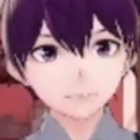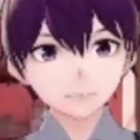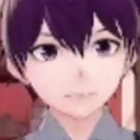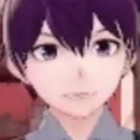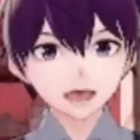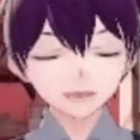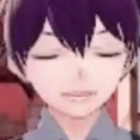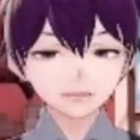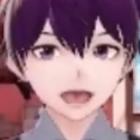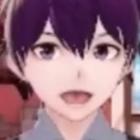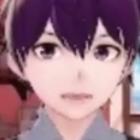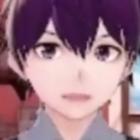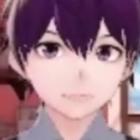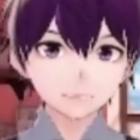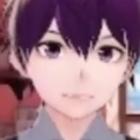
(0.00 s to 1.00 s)

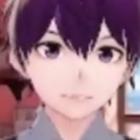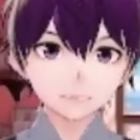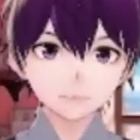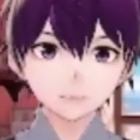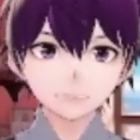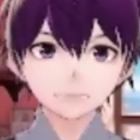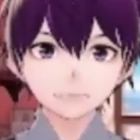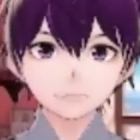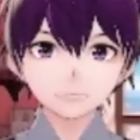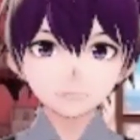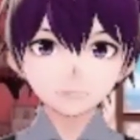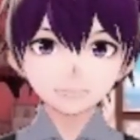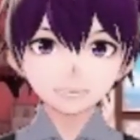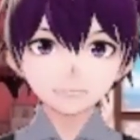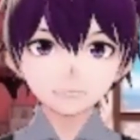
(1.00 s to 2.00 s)
However, there is
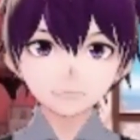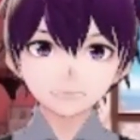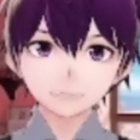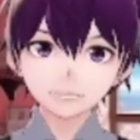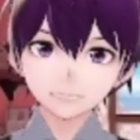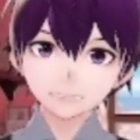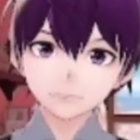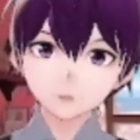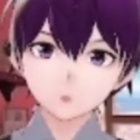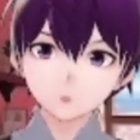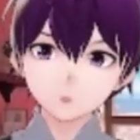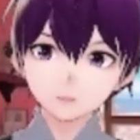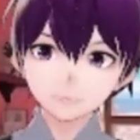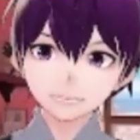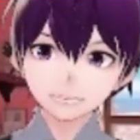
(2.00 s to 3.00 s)
a Spanish region which
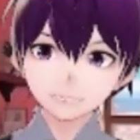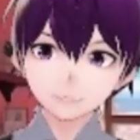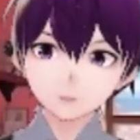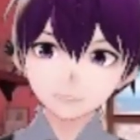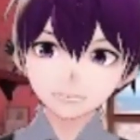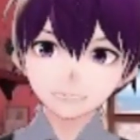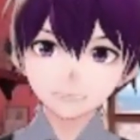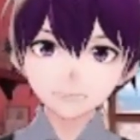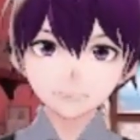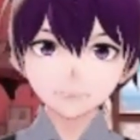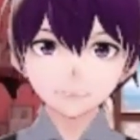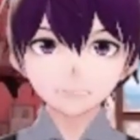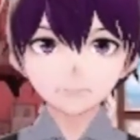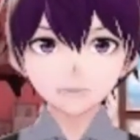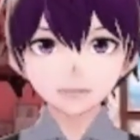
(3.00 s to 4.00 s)
has never changed
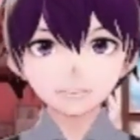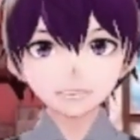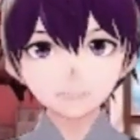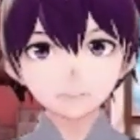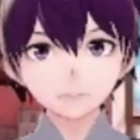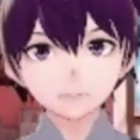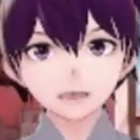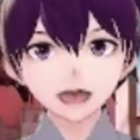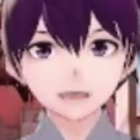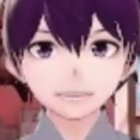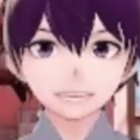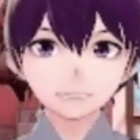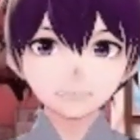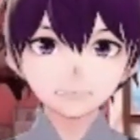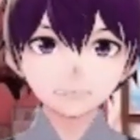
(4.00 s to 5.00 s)
its time
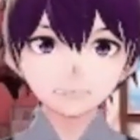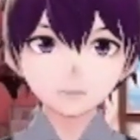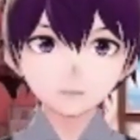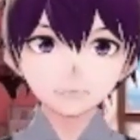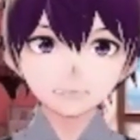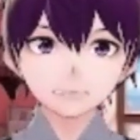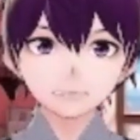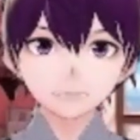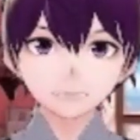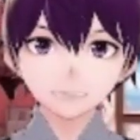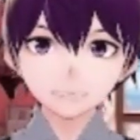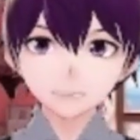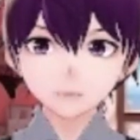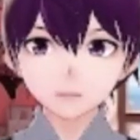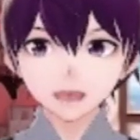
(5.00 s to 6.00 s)
and is using its
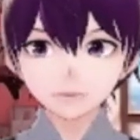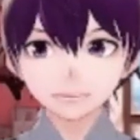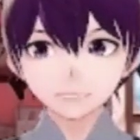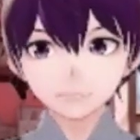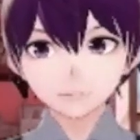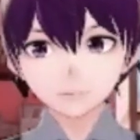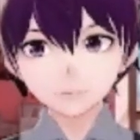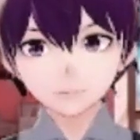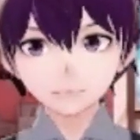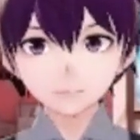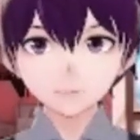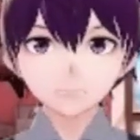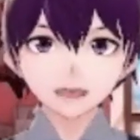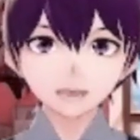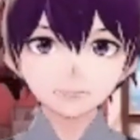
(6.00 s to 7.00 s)
correct time.
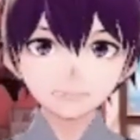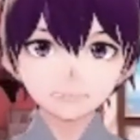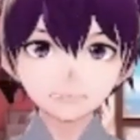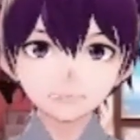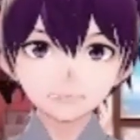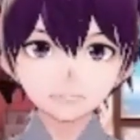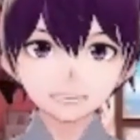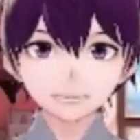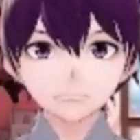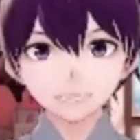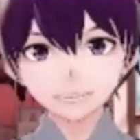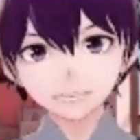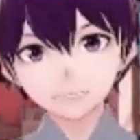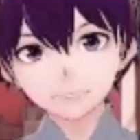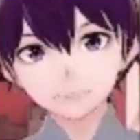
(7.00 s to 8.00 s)
The region is the
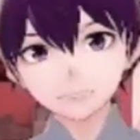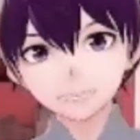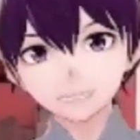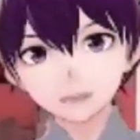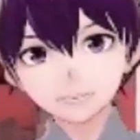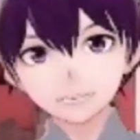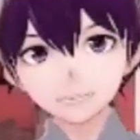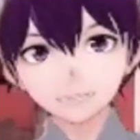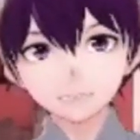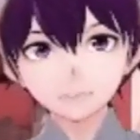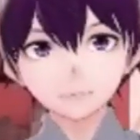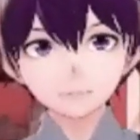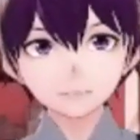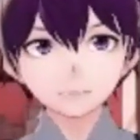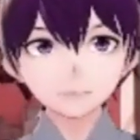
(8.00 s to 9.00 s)
Canary Islands,
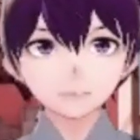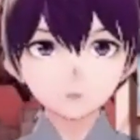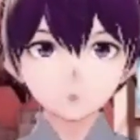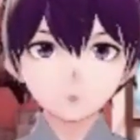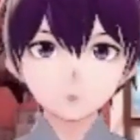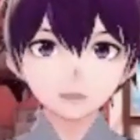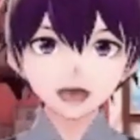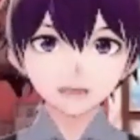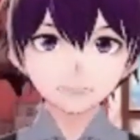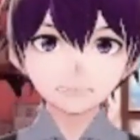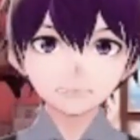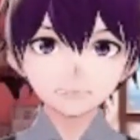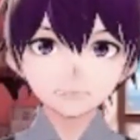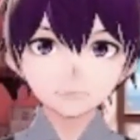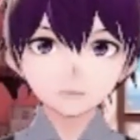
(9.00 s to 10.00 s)
which are
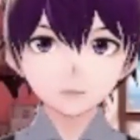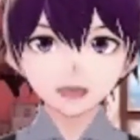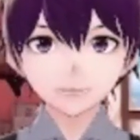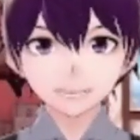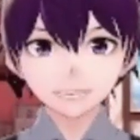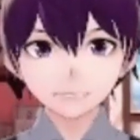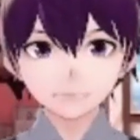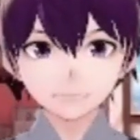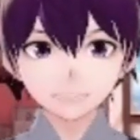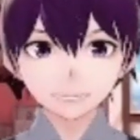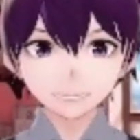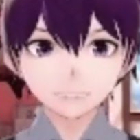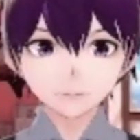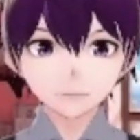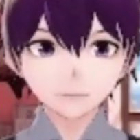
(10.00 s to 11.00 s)
close to Africa
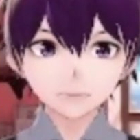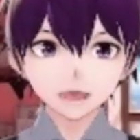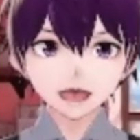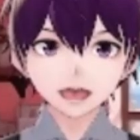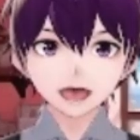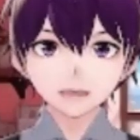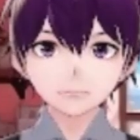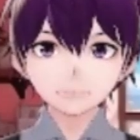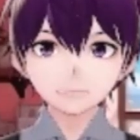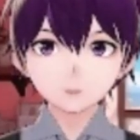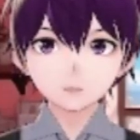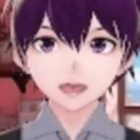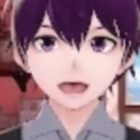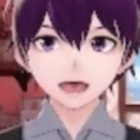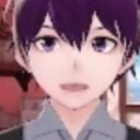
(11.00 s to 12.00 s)
and are very
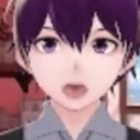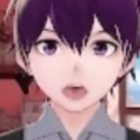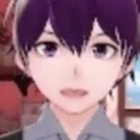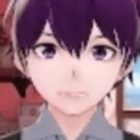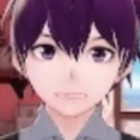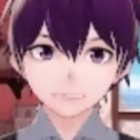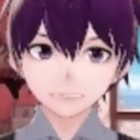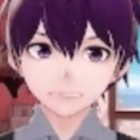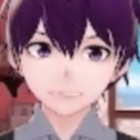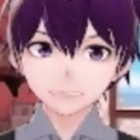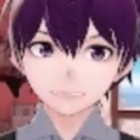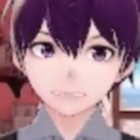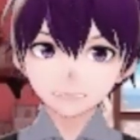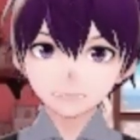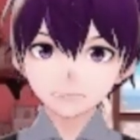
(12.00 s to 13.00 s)
far from the Iberian
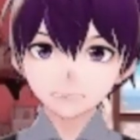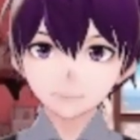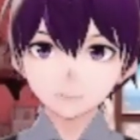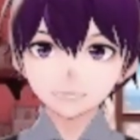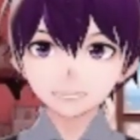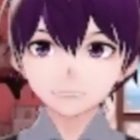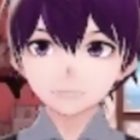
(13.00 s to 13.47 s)
Peninsula.